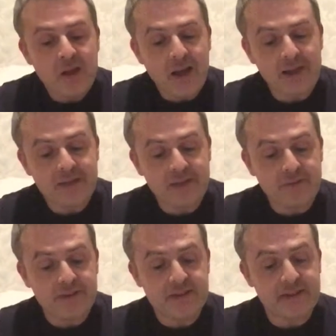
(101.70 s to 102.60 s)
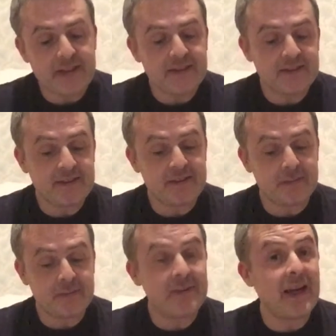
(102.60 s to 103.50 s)
and a sophisticated
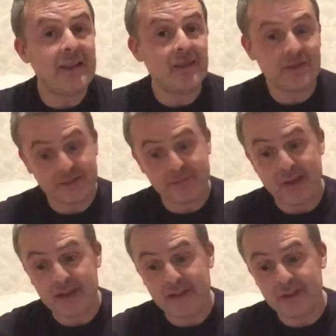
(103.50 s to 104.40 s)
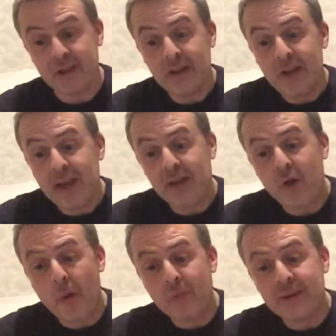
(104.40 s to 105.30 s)
systems diagnostic package
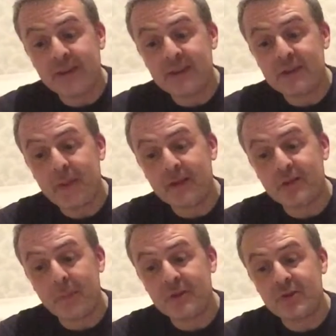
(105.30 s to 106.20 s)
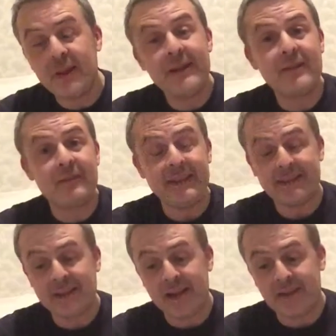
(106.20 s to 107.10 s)
incorporating a spectrometer and three
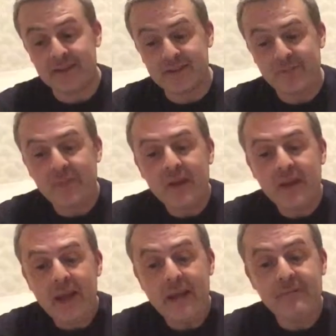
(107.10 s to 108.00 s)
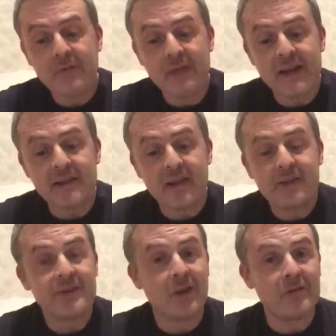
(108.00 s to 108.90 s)
scanners, infrared,
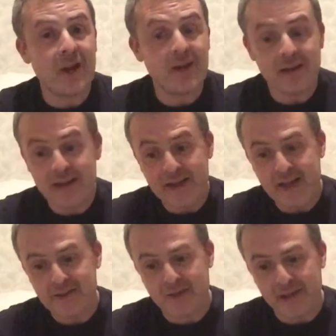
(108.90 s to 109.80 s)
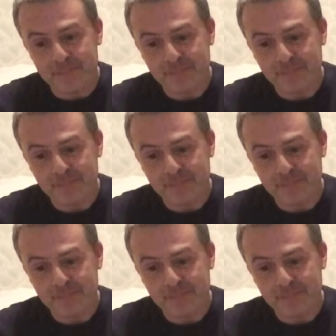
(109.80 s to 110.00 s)
sonar, and X-ray.